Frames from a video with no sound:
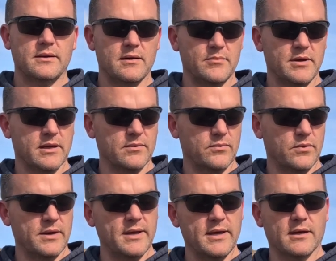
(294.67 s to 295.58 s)
I'm making
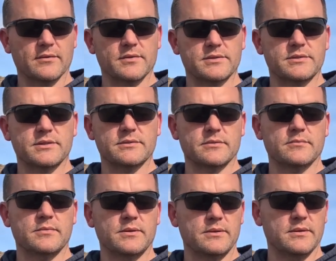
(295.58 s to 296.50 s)
one heck of a
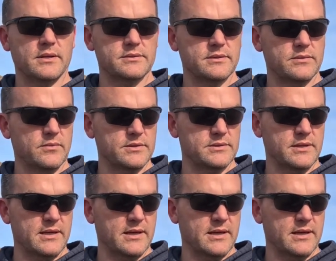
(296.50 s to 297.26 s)
system. And say, once again,